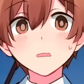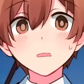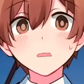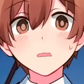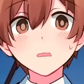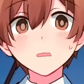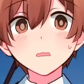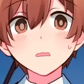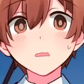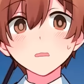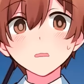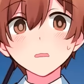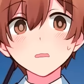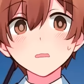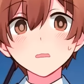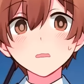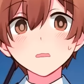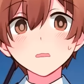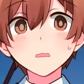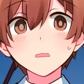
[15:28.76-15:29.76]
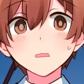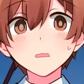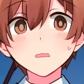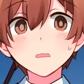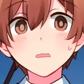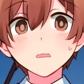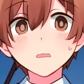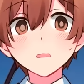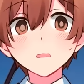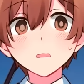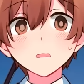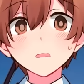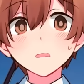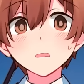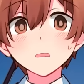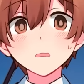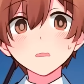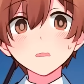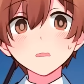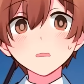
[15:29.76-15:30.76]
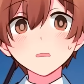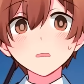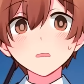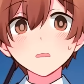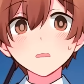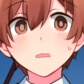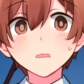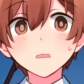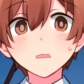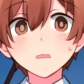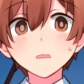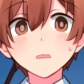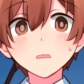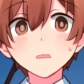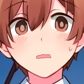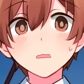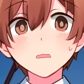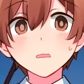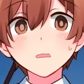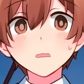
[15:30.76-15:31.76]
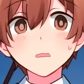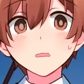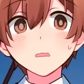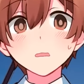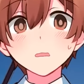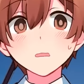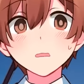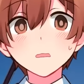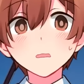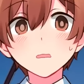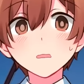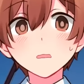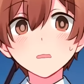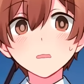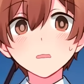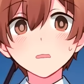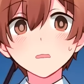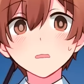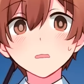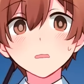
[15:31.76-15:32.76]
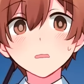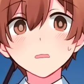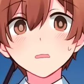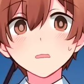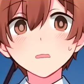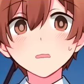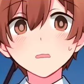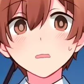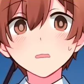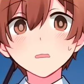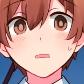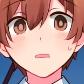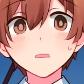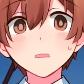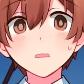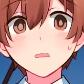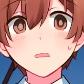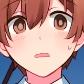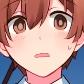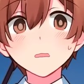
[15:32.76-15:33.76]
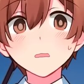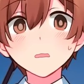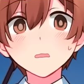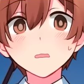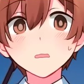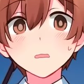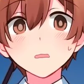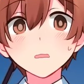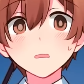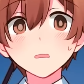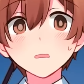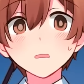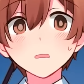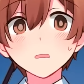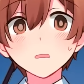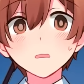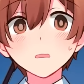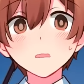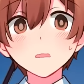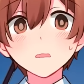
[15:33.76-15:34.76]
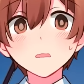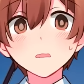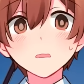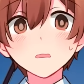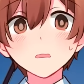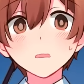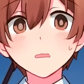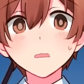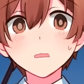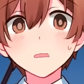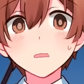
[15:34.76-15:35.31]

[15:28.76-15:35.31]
What? Did you just confess your feelings to me? But what are you saying so suddenly?